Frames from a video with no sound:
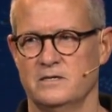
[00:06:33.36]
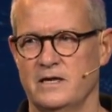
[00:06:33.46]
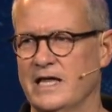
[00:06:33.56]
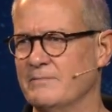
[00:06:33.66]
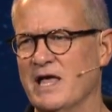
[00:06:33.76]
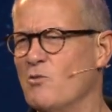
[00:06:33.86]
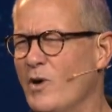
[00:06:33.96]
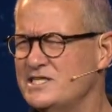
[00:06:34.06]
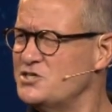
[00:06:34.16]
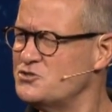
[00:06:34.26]
And I'm like,
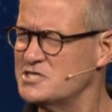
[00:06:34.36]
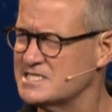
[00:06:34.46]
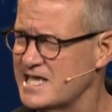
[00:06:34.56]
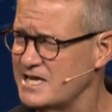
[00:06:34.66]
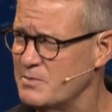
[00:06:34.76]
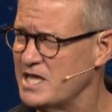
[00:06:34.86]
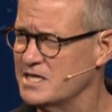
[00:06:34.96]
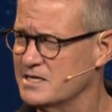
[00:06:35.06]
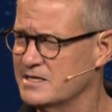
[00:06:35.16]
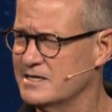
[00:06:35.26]
what did you just say to me?
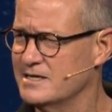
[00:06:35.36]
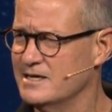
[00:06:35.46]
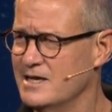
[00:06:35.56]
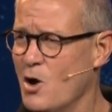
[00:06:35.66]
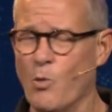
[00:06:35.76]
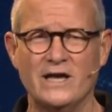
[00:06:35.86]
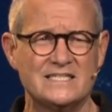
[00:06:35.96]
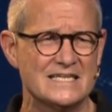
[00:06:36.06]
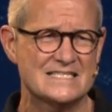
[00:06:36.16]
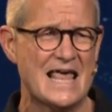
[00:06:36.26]
What
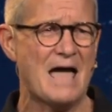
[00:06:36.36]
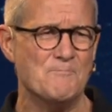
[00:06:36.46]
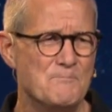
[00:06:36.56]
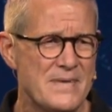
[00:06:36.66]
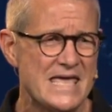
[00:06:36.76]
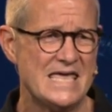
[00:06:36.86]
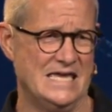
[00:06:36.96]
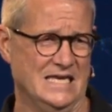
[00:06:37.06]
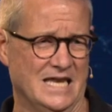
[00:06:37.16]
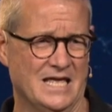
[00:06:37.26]
does that
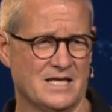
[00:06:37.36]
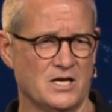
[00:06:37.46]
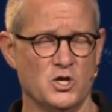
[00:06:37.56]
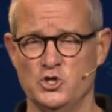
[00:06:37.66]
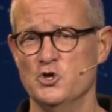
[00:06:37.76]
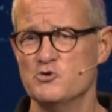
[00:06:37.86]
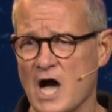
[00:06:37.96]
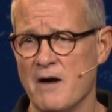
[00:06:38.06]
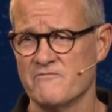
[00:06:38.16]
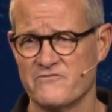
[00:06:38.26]
mean, you
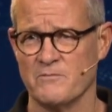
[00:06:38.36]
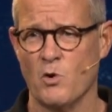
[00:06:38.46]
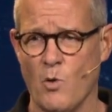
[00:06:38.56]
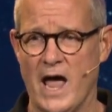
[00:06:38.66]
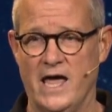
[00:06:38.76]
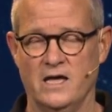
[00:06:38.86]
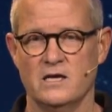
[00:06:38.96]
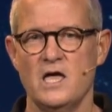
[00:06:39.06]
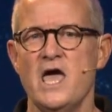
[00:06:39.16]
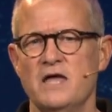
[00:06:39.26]
come from away?
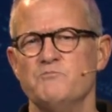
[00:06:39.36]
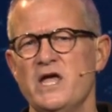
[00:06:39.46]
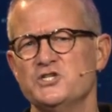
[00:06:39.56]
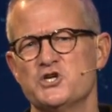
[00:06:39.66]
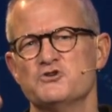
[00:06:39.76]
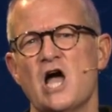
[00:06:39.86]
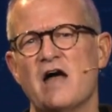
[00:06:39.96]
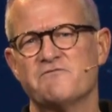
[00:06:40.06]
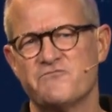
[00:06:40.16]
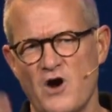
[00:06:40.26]
It means you're
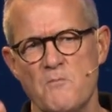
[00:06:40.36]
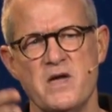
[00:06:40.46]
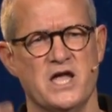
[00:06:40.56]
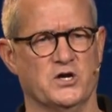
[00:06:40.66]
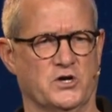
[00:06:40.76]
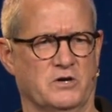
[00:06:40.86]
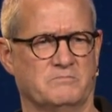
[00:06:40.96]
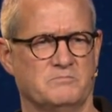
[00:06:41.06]
not from here.